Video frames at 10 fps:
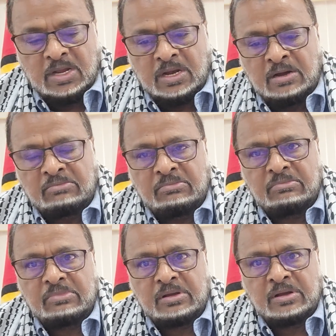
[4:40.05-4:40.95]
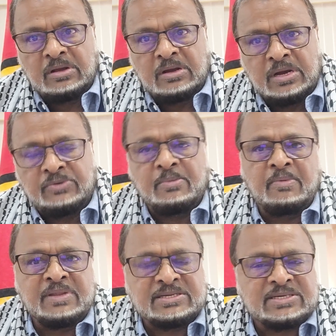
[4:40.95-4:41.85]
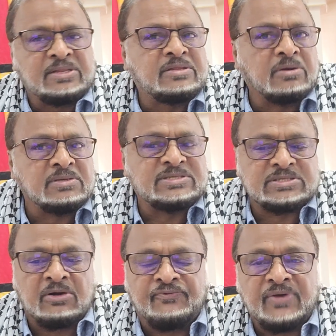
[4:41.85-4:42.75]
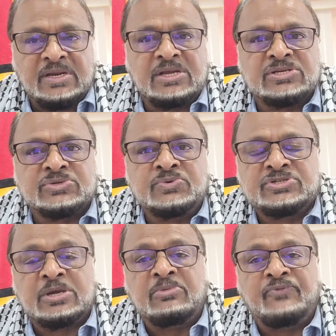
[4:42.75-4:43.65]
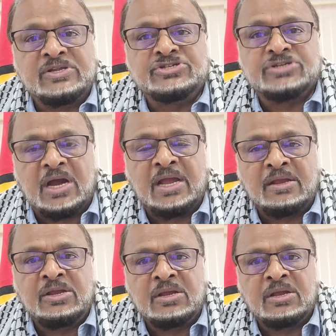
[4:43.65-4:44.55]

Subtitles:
And remember, these are the thoughts of Freddie Kissoon, some of which I